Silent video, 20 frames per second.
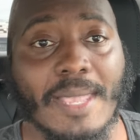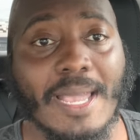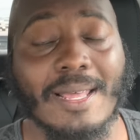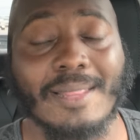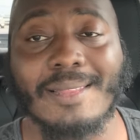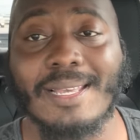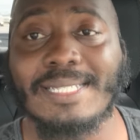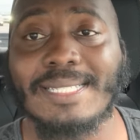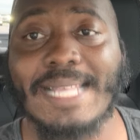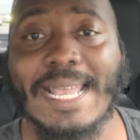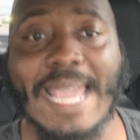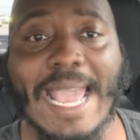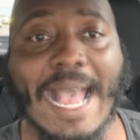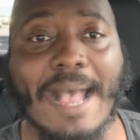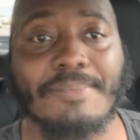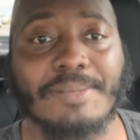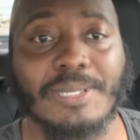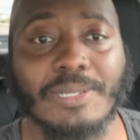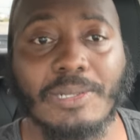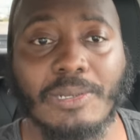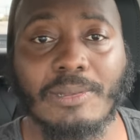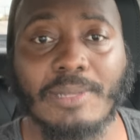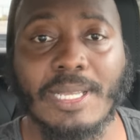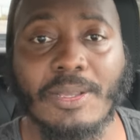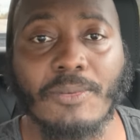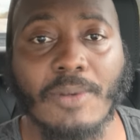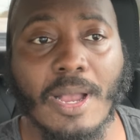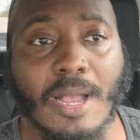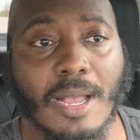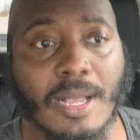unless they
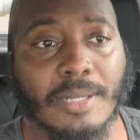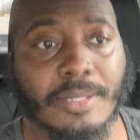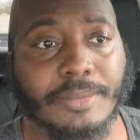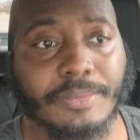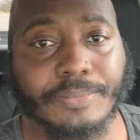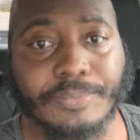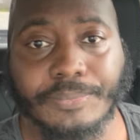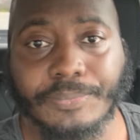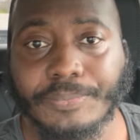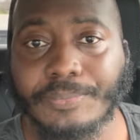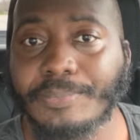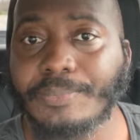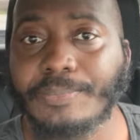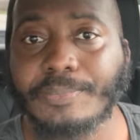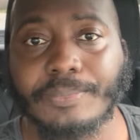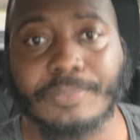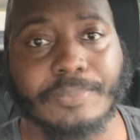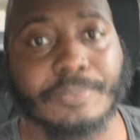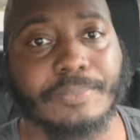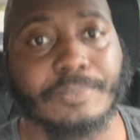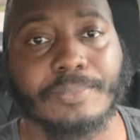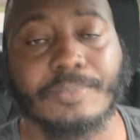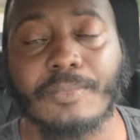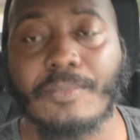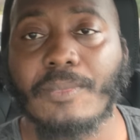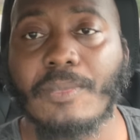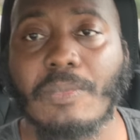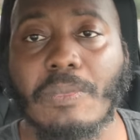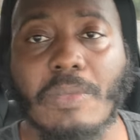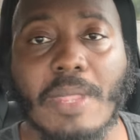absolutely rug,
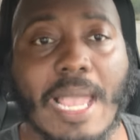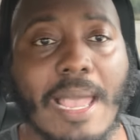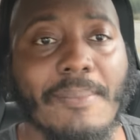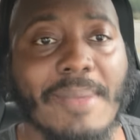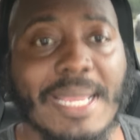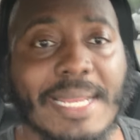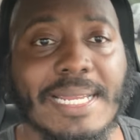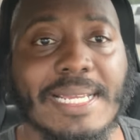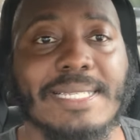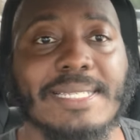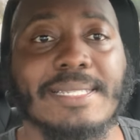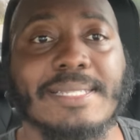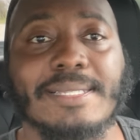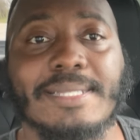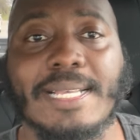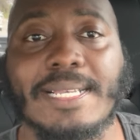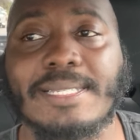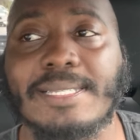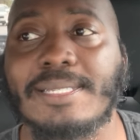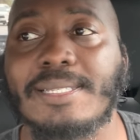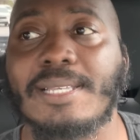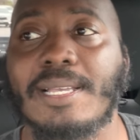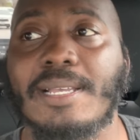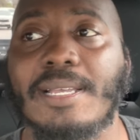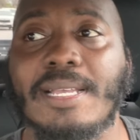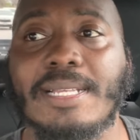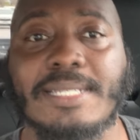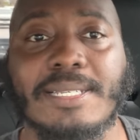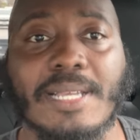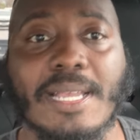I mean, this is this is a
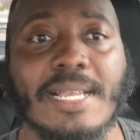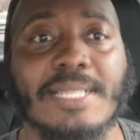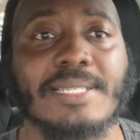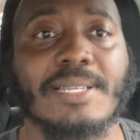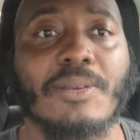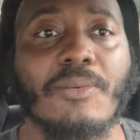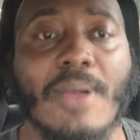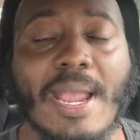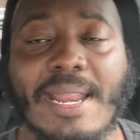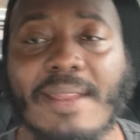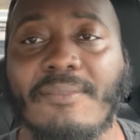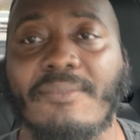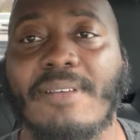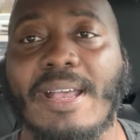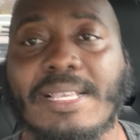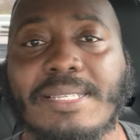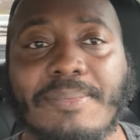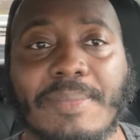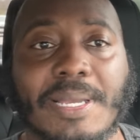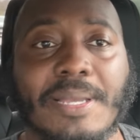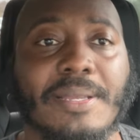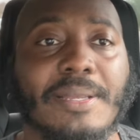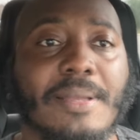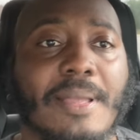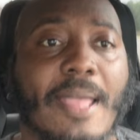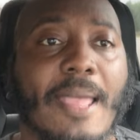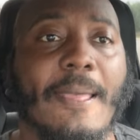it's a it's a great investment,